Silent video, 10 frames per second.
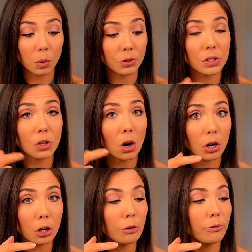what these are
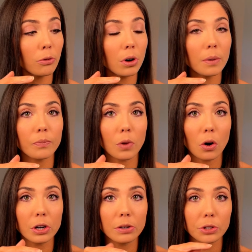good for
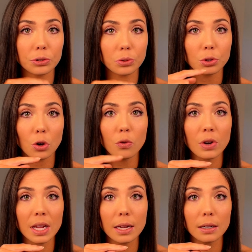are individuals who
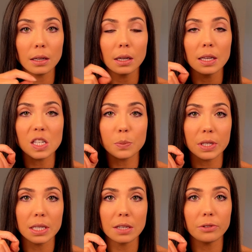need
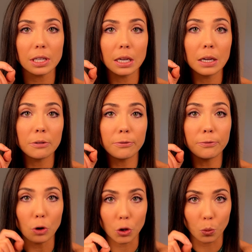specific
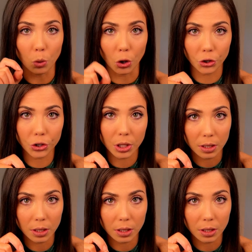footwork.